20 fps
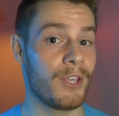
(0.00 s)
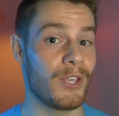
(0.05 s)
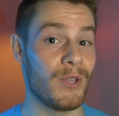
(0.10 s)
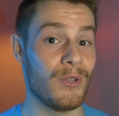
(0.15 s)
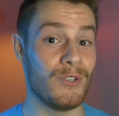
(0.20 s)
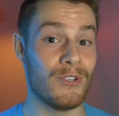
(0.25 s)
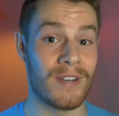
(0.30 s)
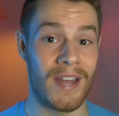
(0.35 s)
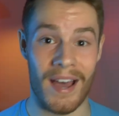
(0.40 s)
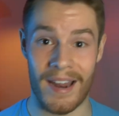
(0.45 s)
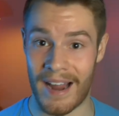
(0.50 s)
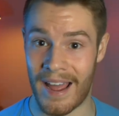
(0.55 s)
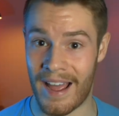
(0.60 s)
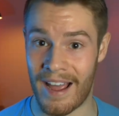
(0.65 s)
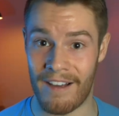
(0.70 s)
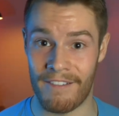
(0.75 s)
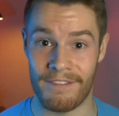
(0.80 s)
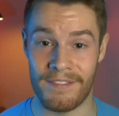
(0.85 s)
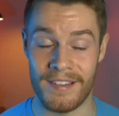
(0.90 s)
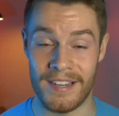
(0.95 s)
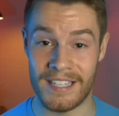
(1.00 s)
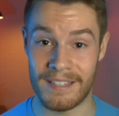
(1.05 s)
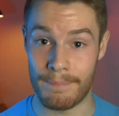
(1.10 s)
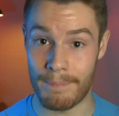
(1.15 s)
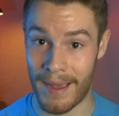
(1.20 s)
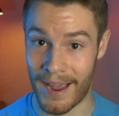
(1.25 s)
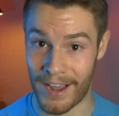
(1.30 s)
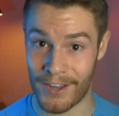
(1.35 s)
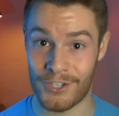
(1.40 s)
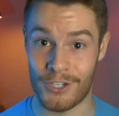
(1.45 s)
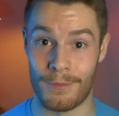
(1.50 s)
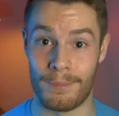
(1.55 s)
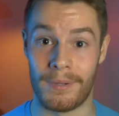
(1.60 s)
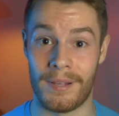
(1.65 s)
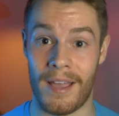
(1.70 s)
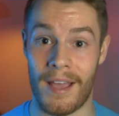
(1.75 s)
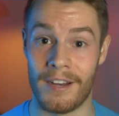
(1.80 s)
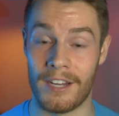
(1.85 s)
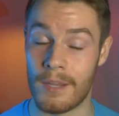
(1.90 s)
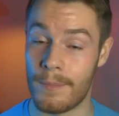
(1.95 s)
You do not have these master
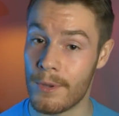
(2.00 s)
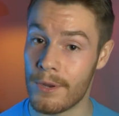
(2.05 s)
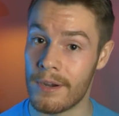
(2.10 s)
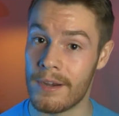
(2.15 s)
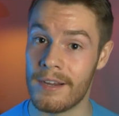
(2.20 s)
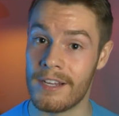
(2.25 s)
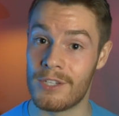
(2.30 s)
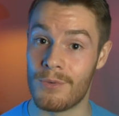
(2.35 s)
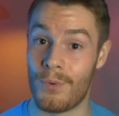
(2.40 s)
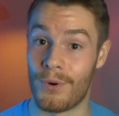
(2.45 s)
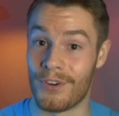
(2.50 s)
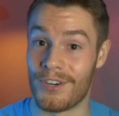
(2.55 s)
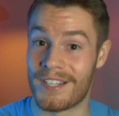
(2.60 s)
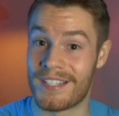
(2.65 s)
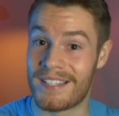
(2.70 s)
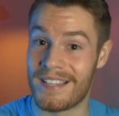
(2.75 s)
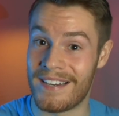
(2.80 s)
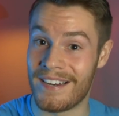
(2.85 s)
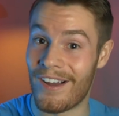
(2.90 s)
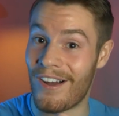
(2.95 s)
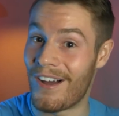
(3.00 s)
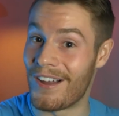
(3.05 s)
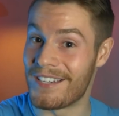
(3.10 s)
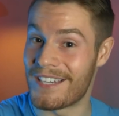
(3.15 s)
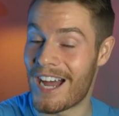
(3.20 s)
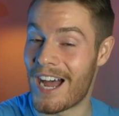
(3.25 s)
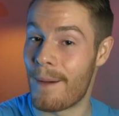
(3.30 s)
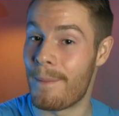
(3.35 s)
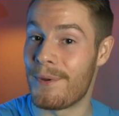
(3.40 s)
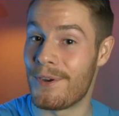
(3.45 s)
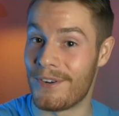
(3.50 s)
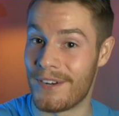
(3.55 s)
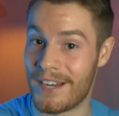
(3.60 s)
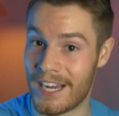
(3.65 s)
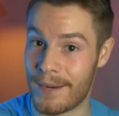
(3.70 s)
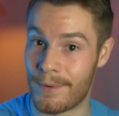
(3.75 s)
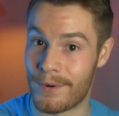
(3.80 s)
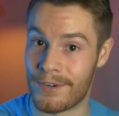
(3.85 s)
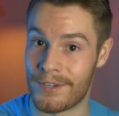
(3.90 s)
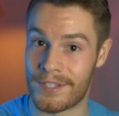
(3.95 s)
plan communities where you're sitting on top of your
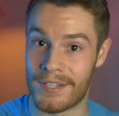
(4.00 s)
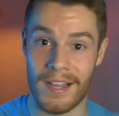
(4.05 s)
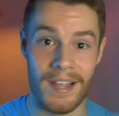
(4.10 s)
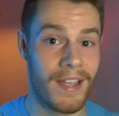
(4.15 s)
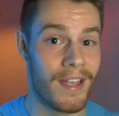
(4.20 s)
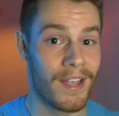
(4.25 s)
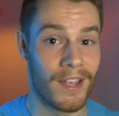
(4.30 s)
neighbors.